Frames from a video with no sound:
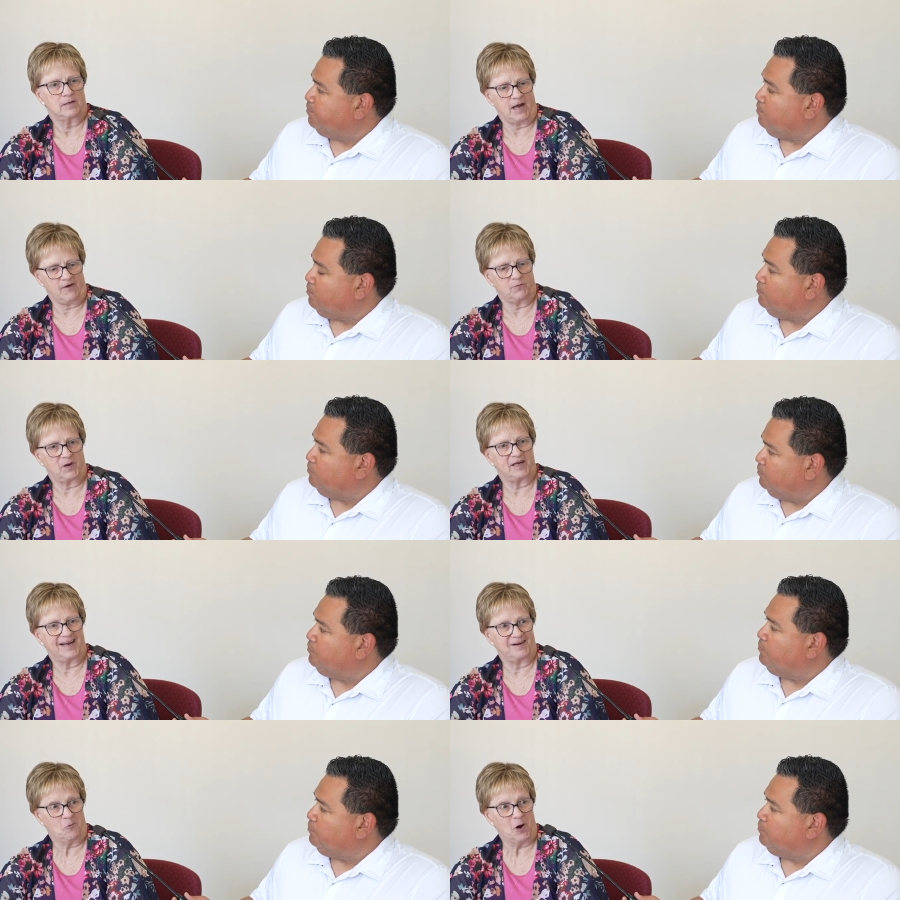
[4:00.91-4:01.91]

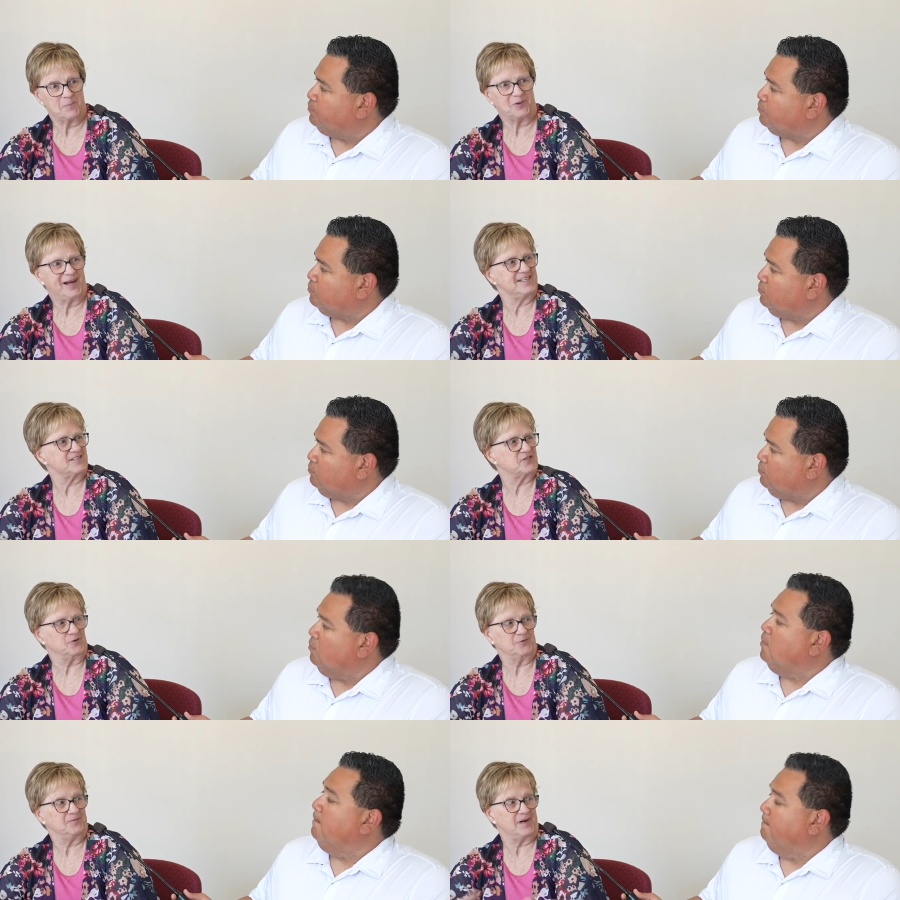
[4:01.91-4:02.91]
Speaker 1: everybody in one place
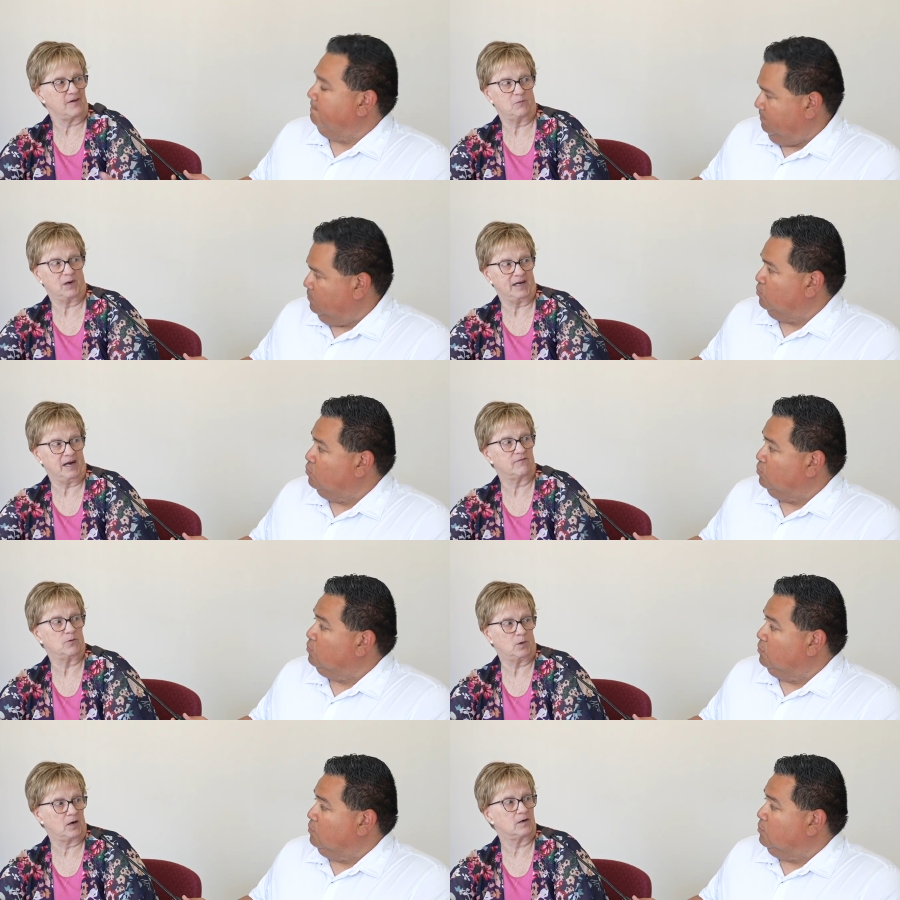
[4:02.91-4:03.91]
to everybody
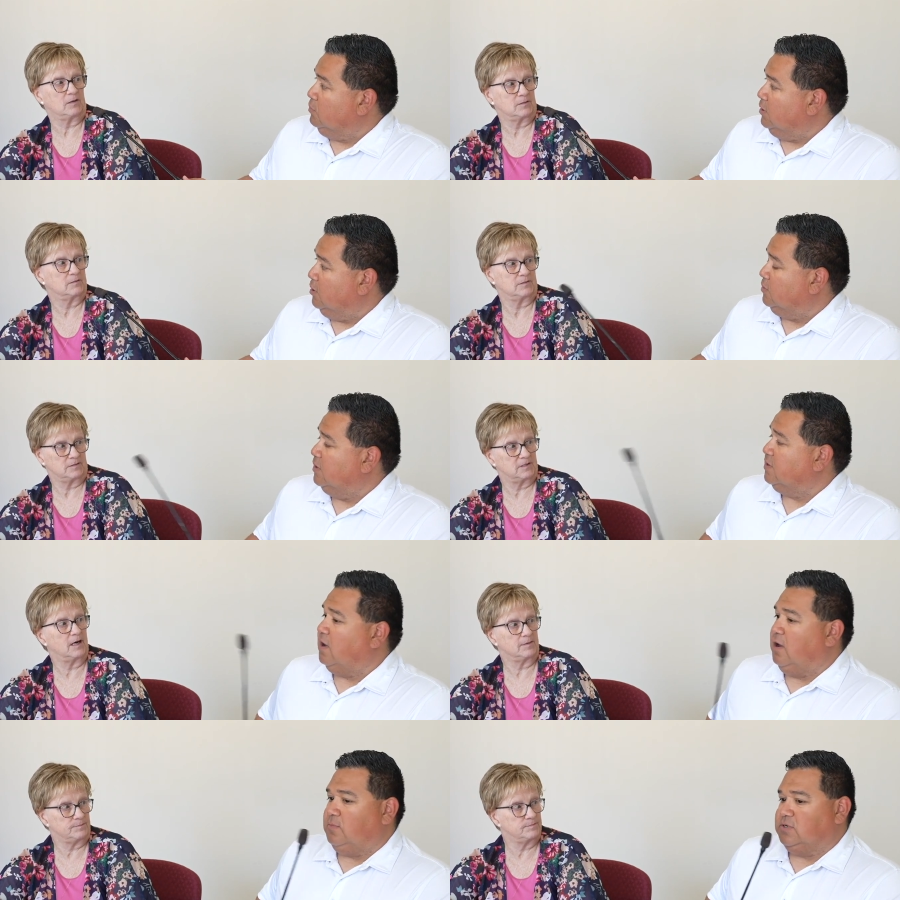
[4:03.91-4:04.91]
everywhere.
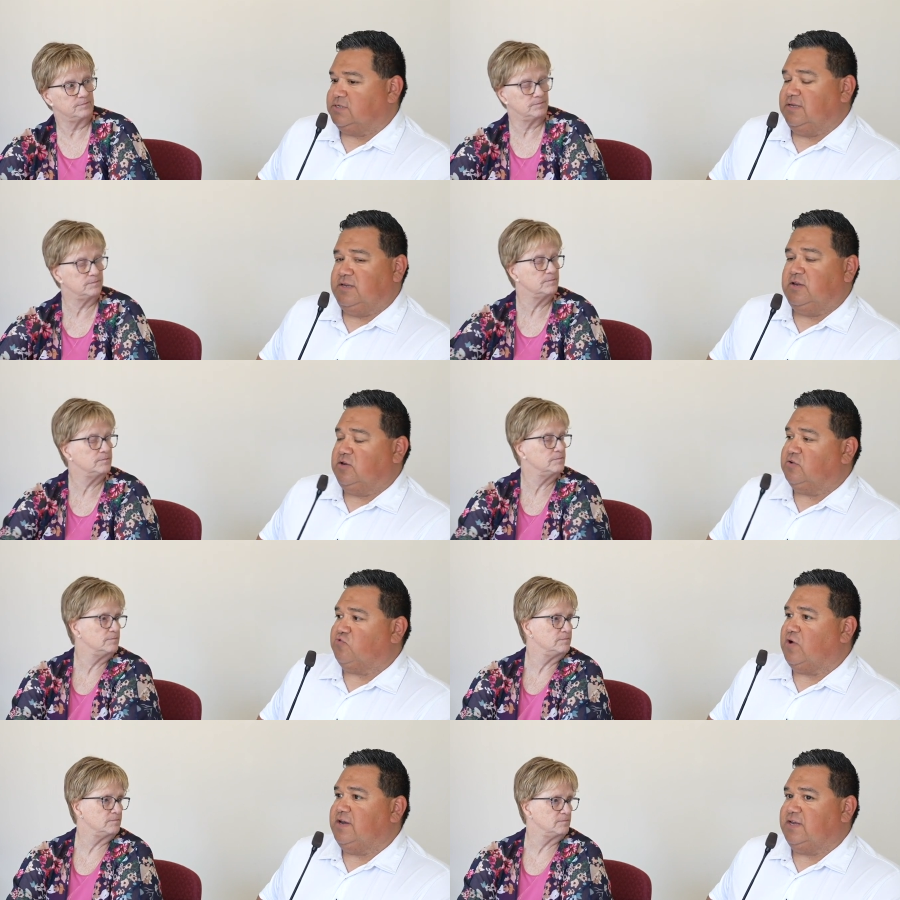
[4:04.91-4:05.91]
Speaker 2: Almost like, uh, you know,
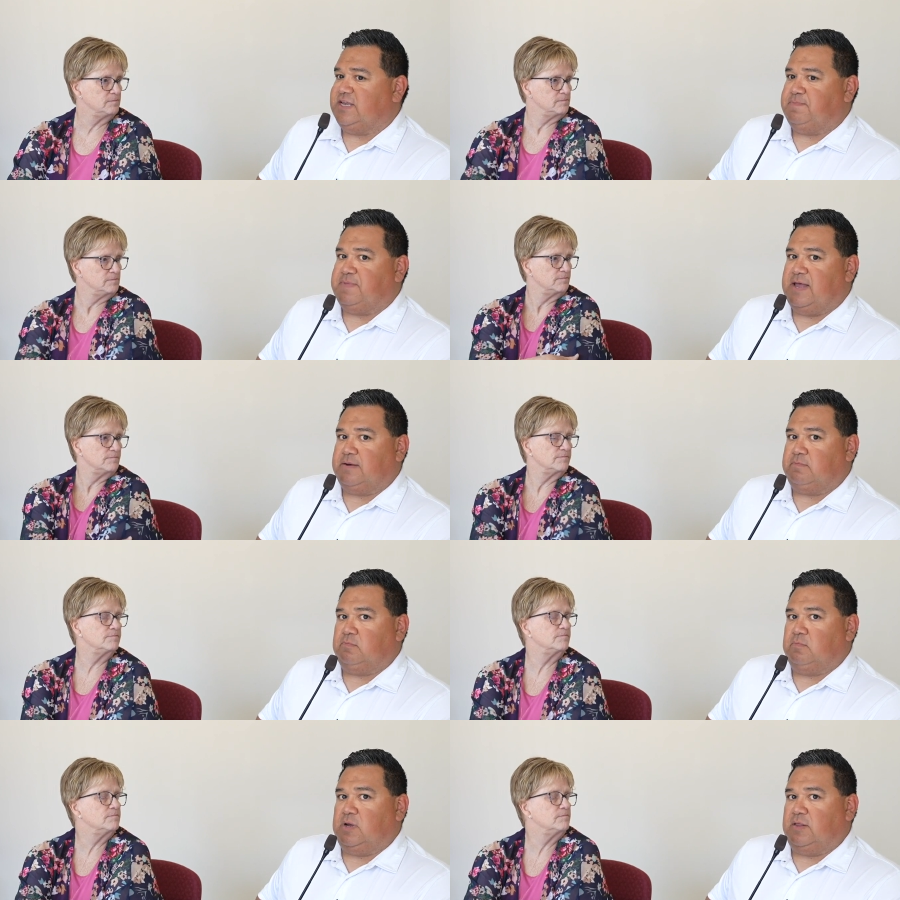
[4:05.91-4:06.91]
trying to keep that
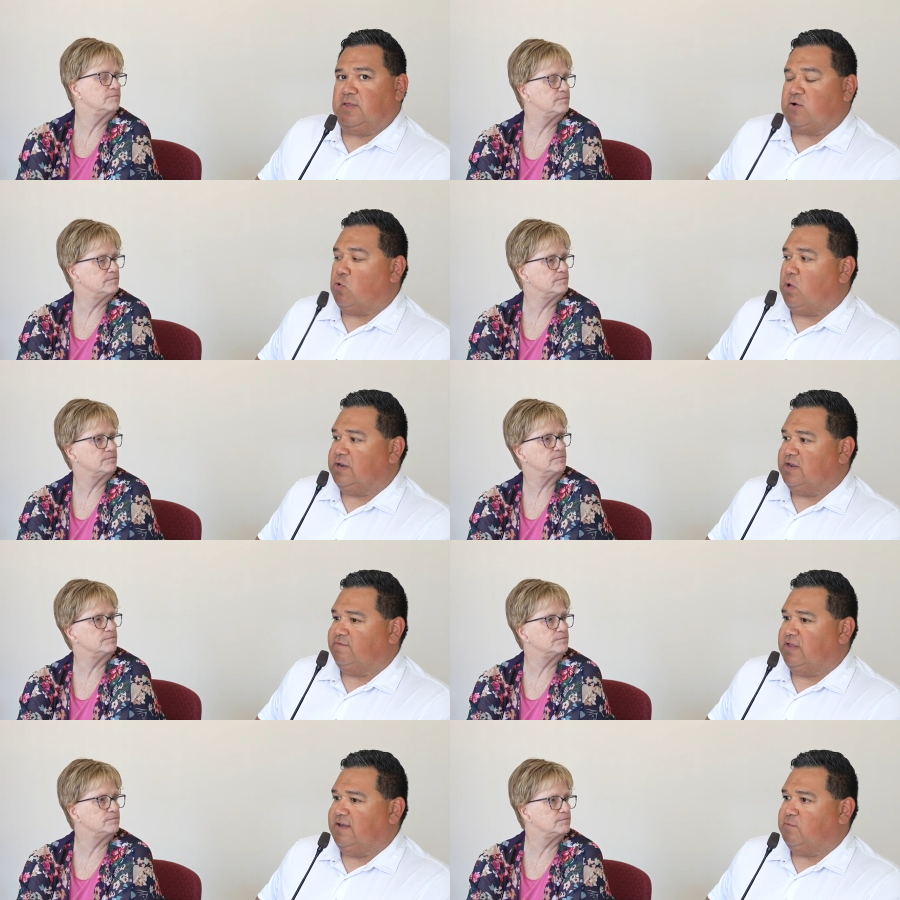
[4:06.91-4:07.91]
uh, that quality
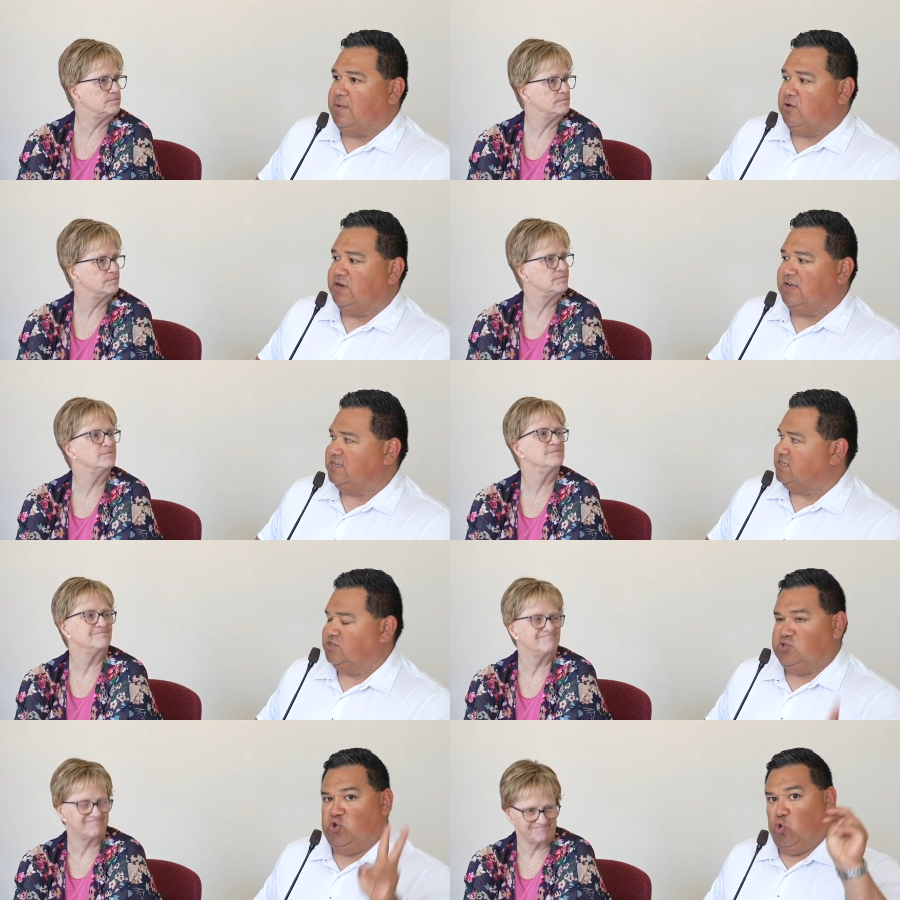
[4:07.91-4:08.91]
of life about I guess
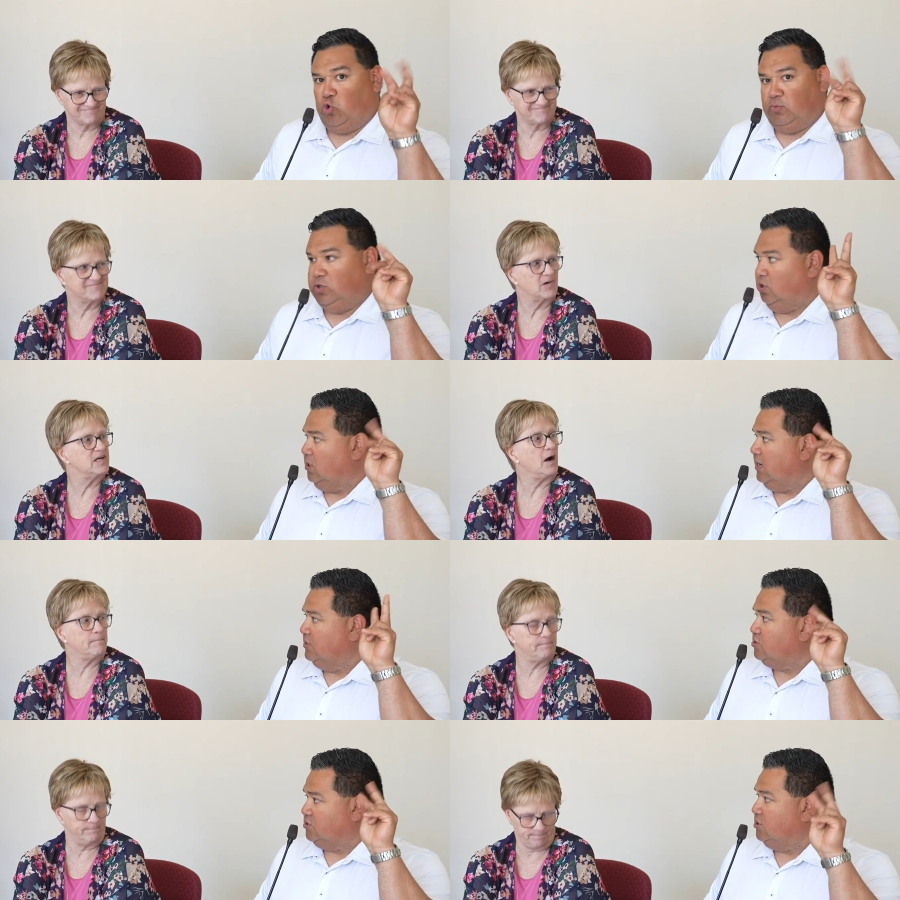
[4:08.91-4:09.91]
as normal
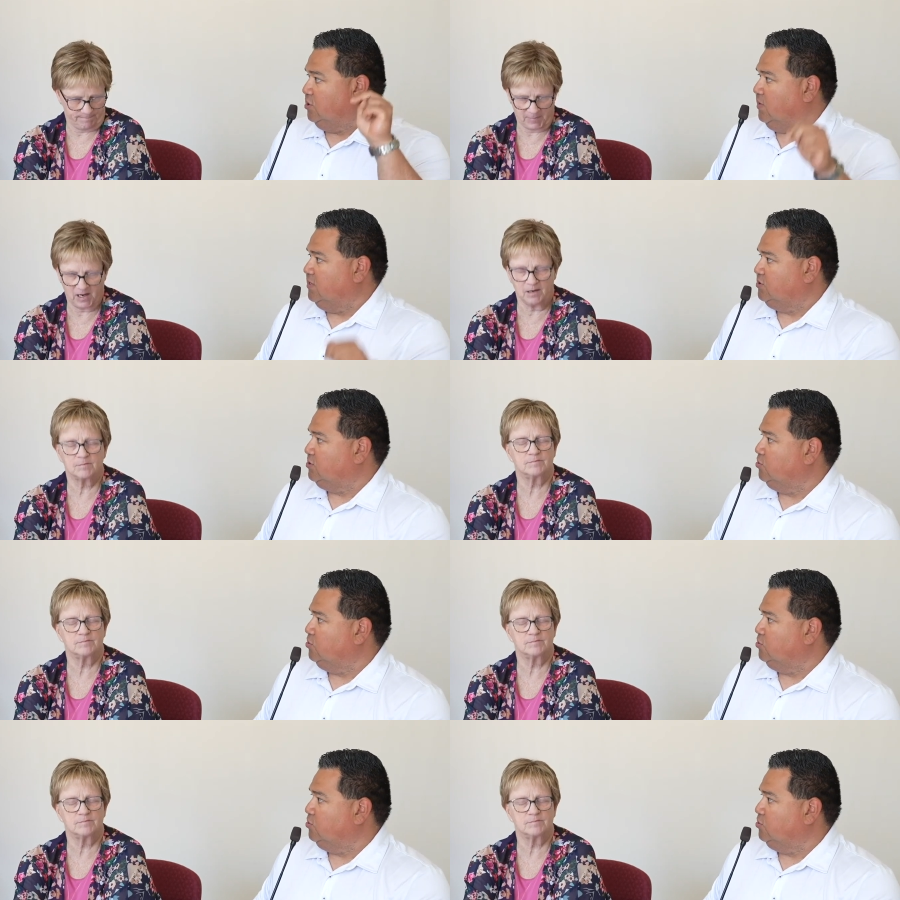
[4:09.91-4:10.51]
as you know as